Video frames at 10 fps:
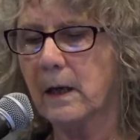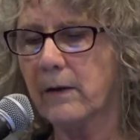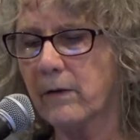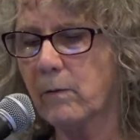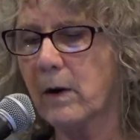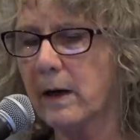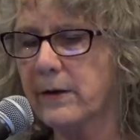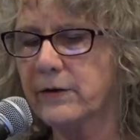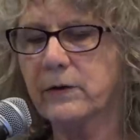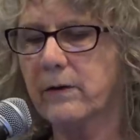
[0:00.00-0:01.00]

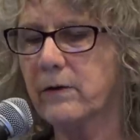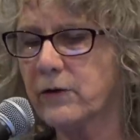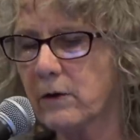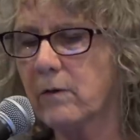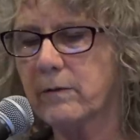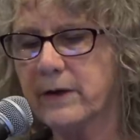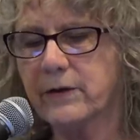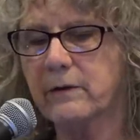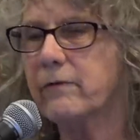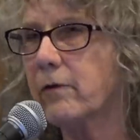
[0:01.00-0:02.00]
otherwise, there's no
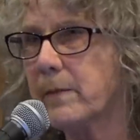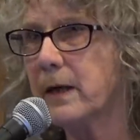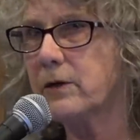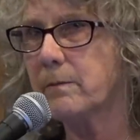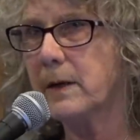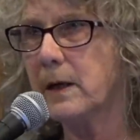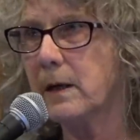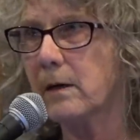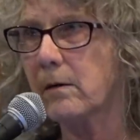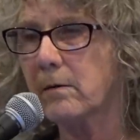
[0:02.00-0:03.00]
reason for me to be
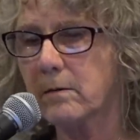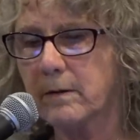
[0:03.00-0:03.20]
here.